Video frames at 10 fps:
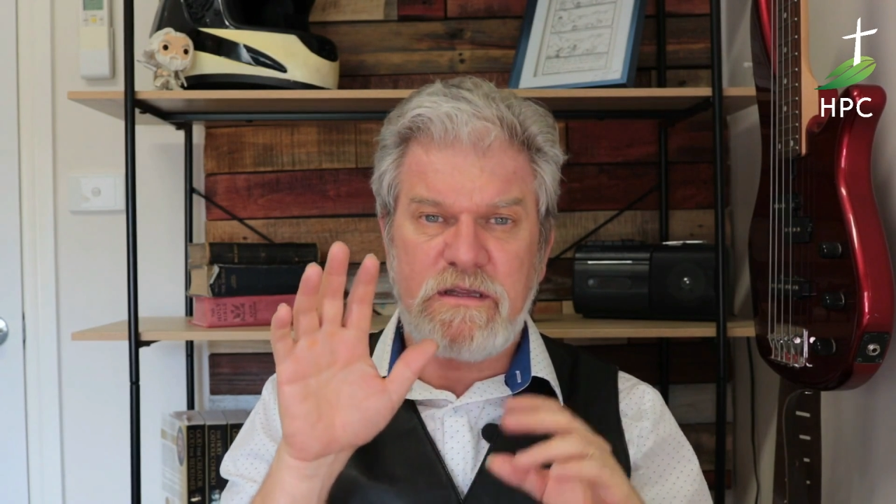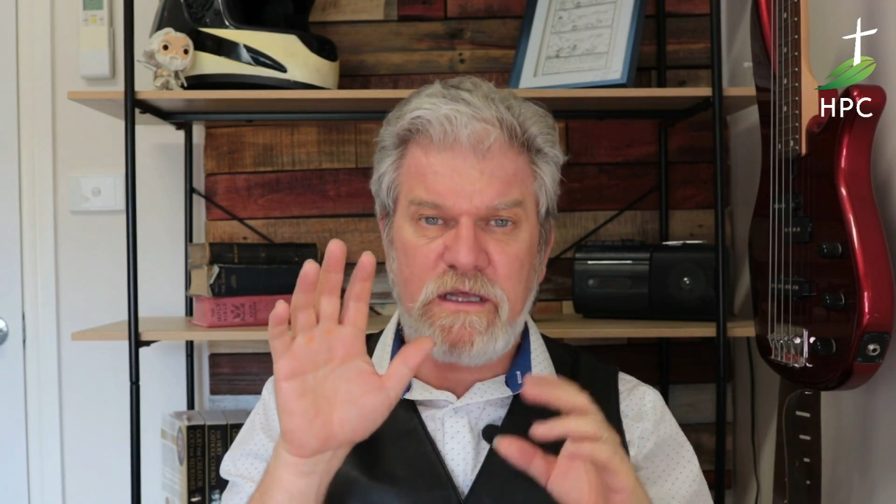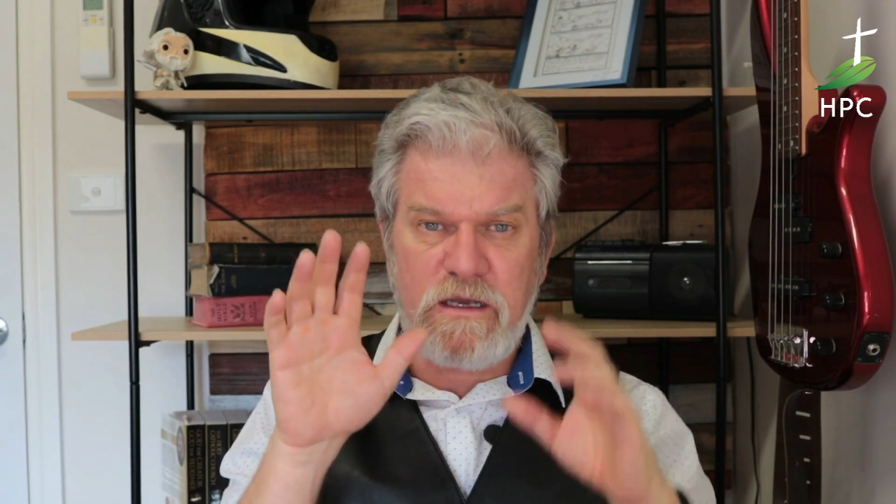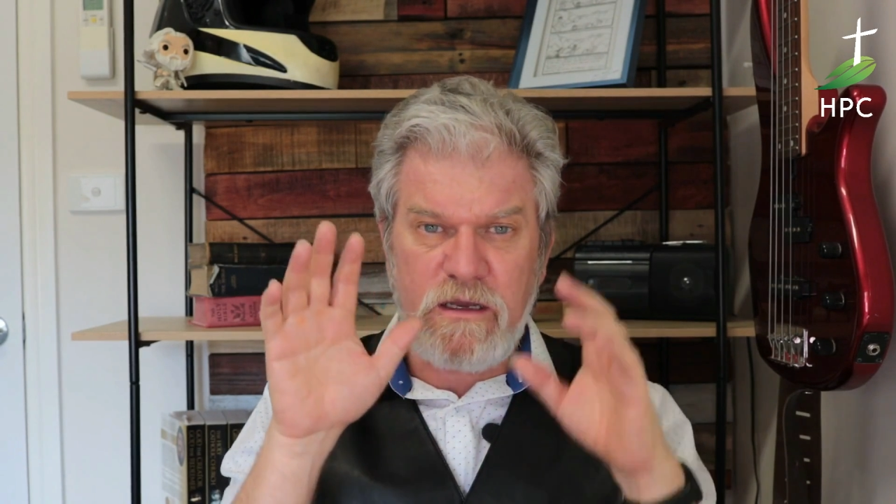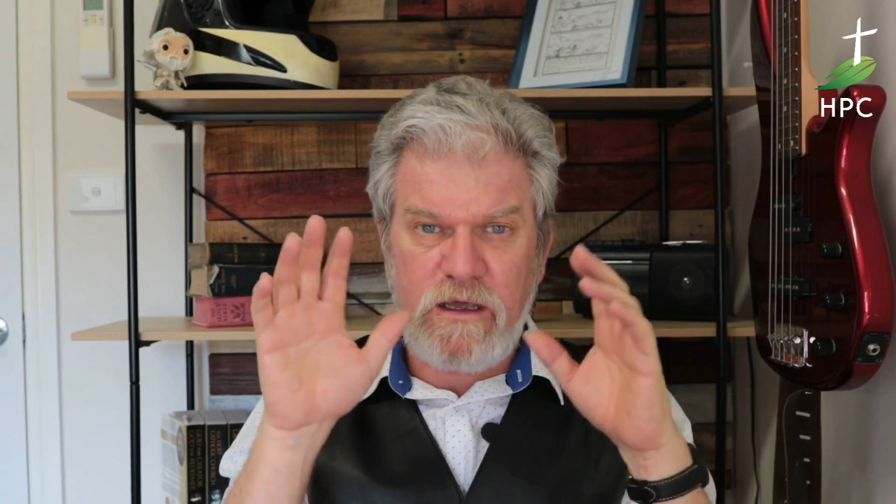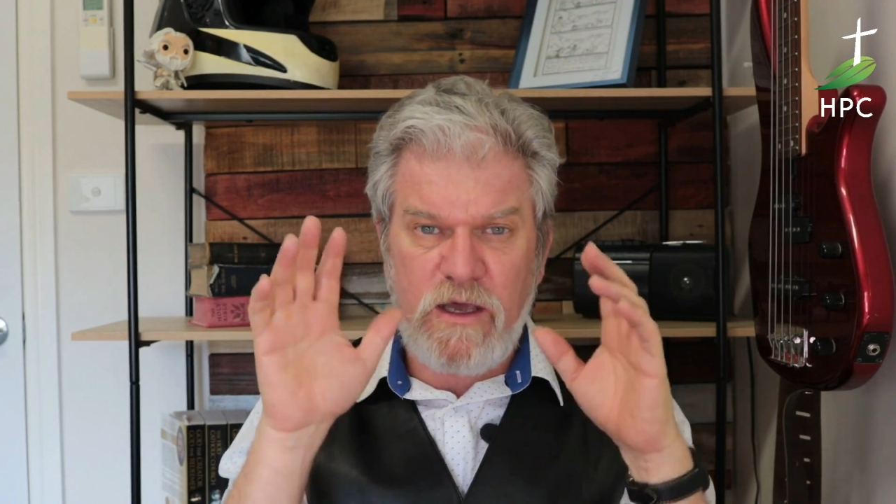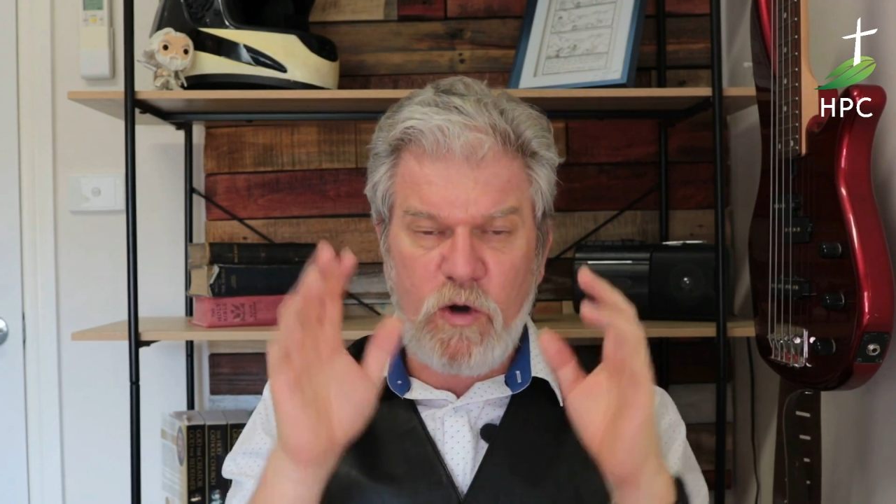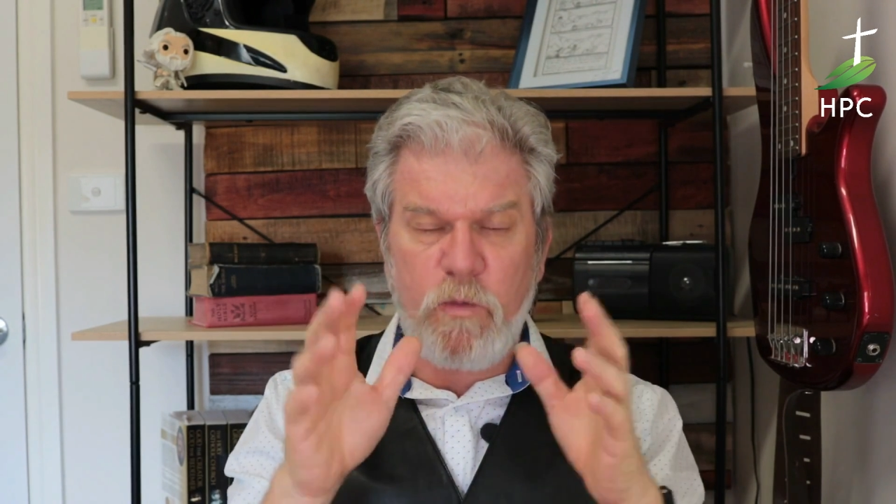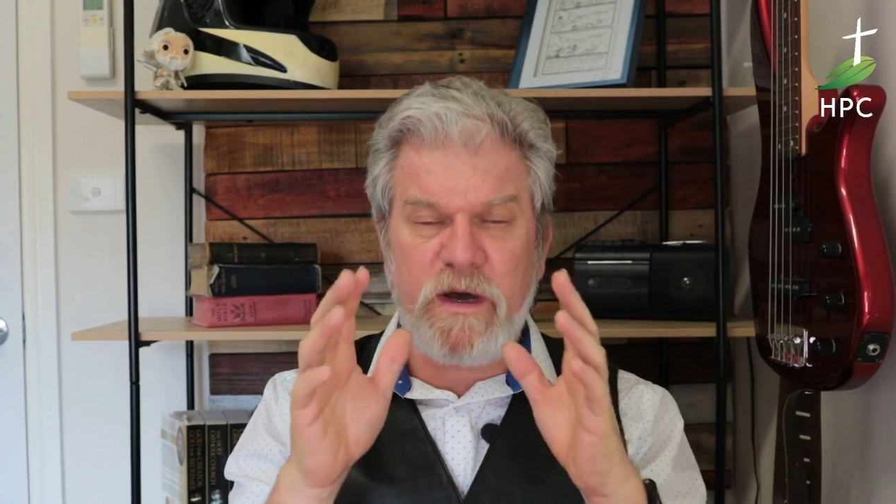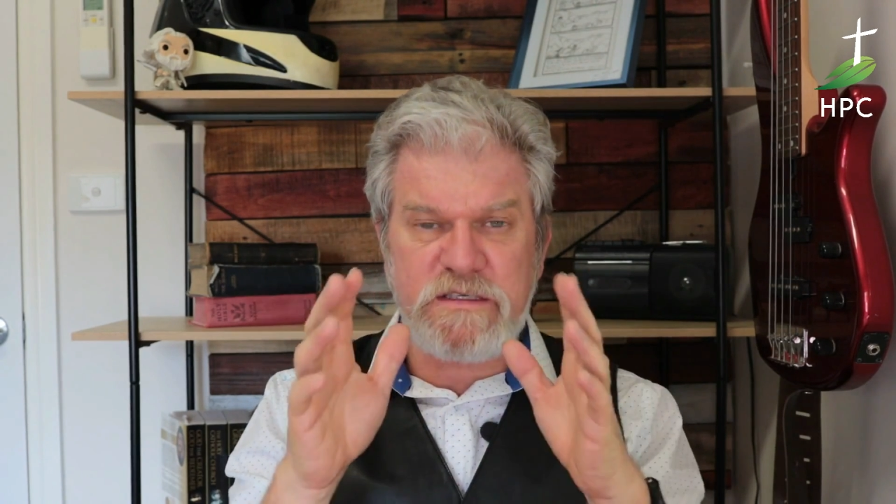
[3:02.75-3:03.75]
that
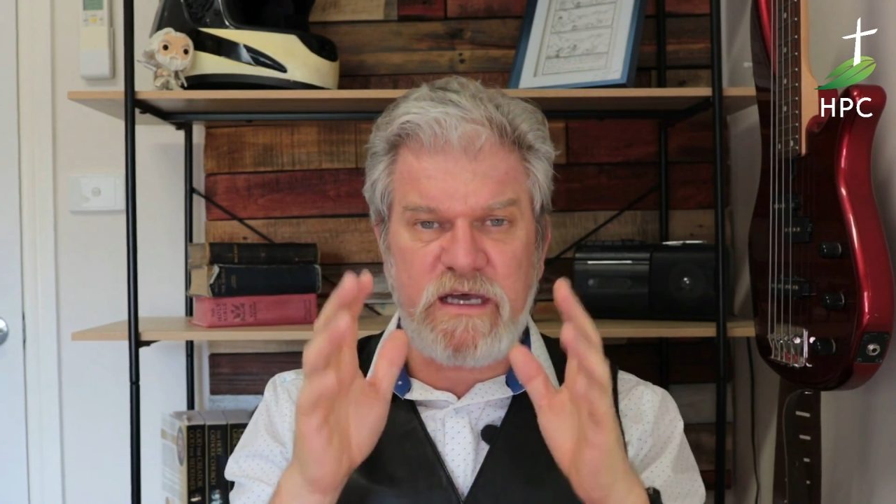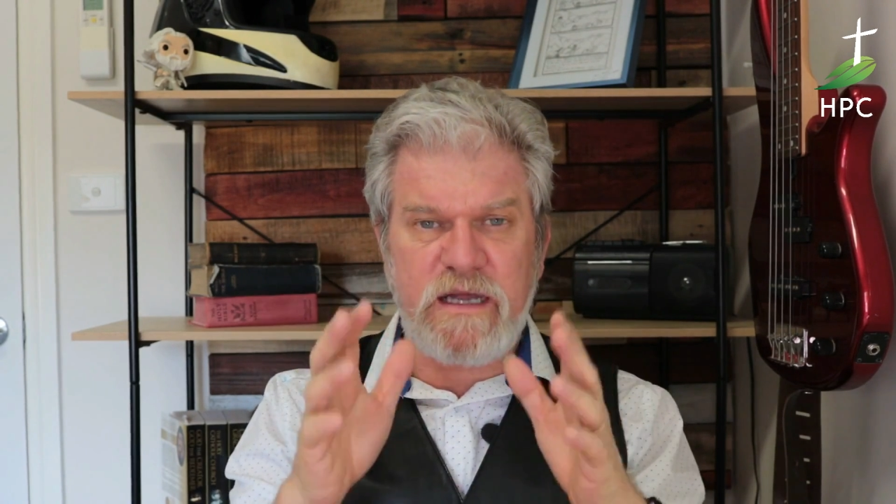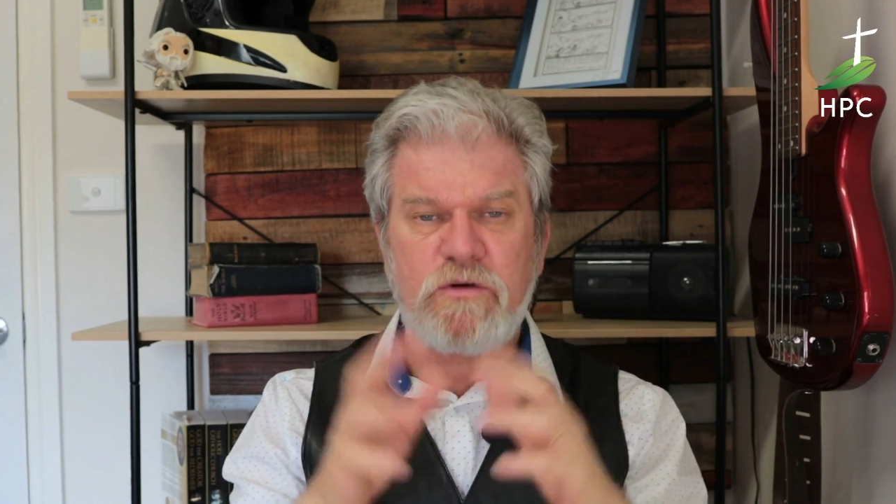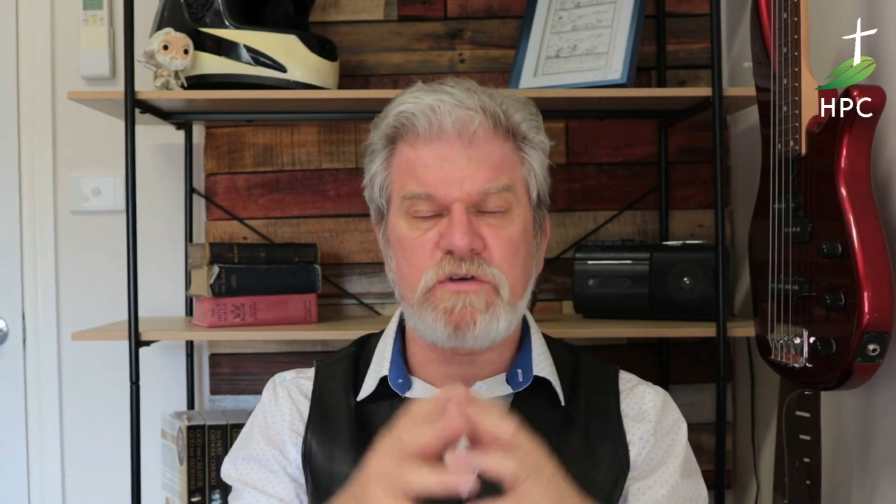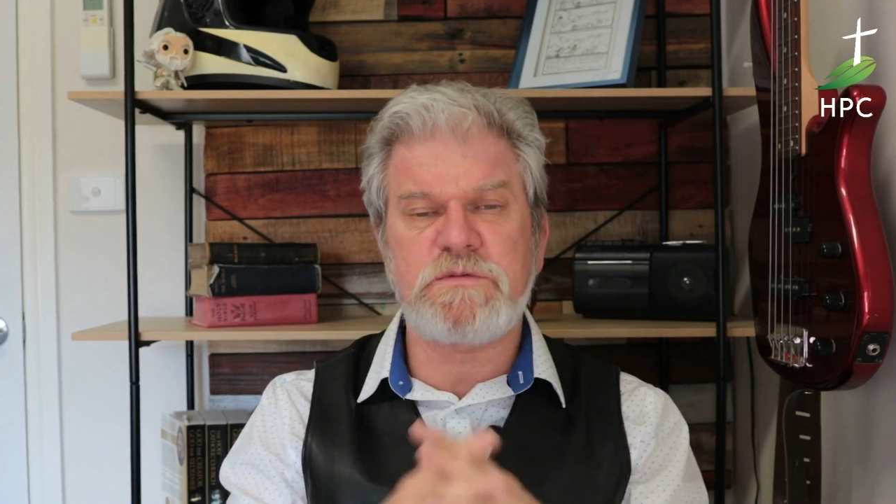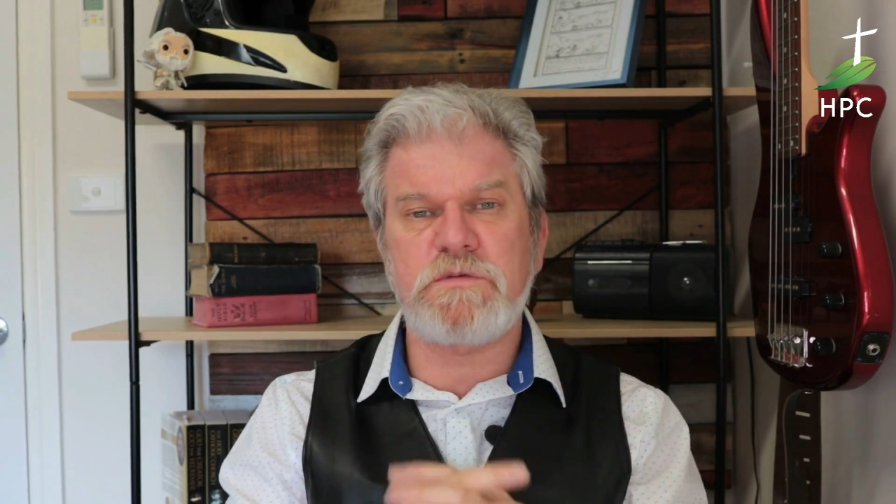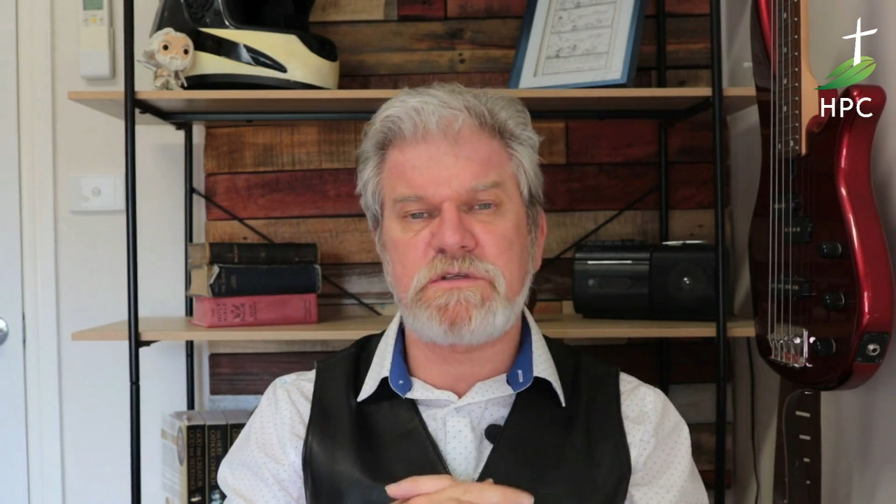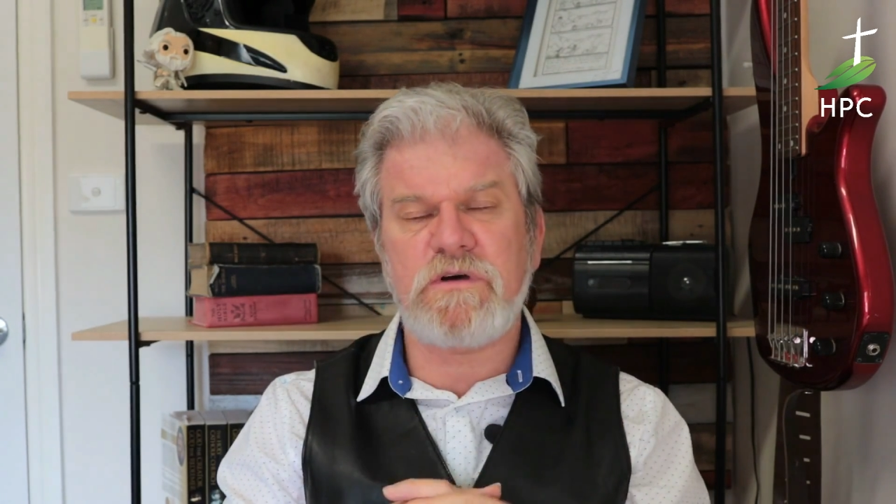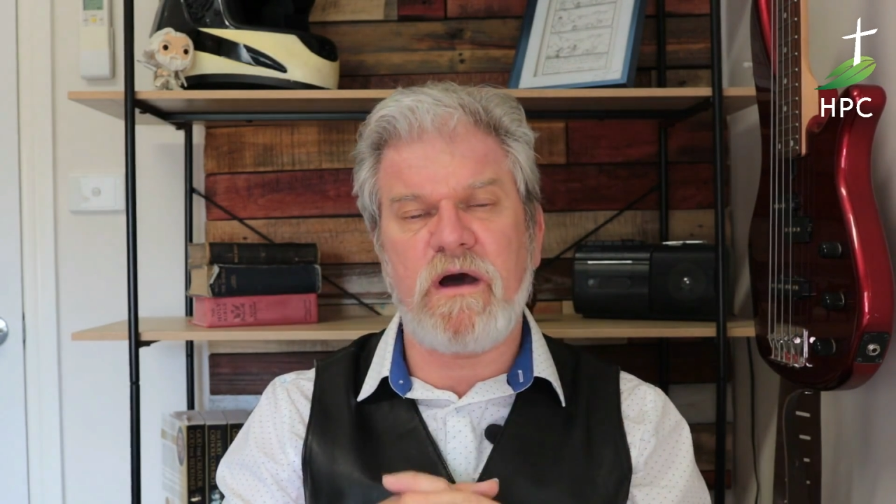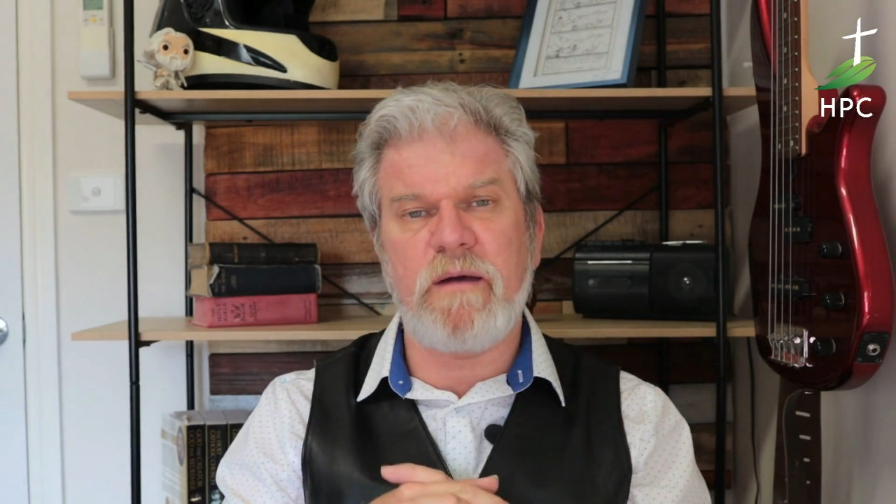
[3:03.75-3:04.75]
help us at
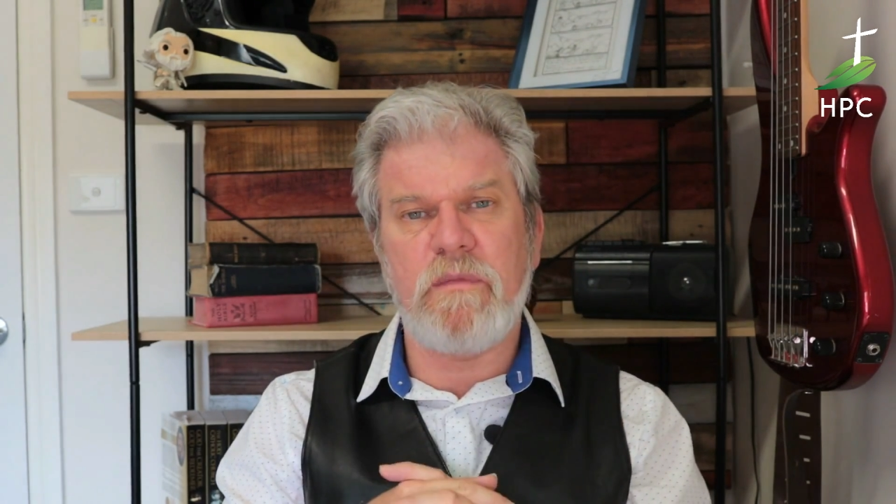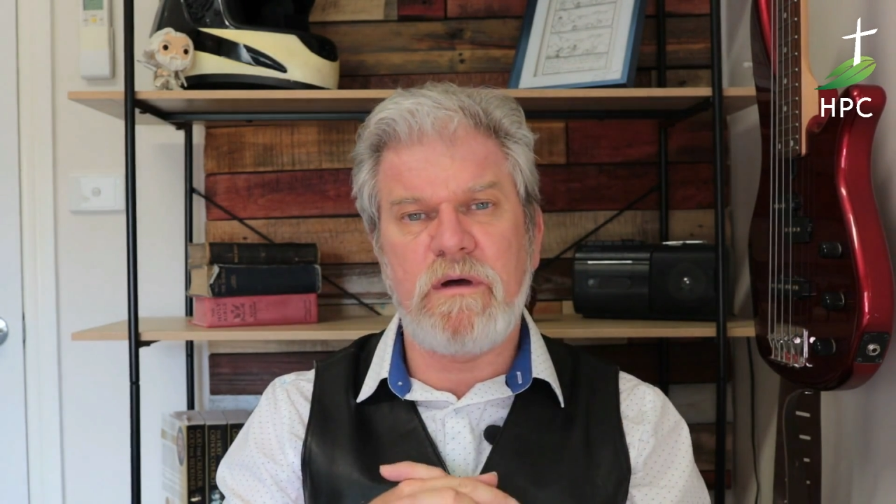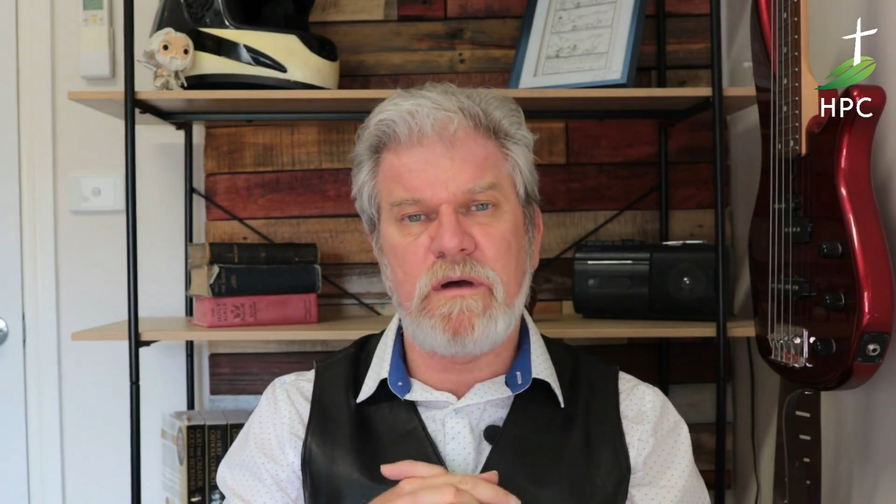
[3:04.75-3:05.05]
Christmas time.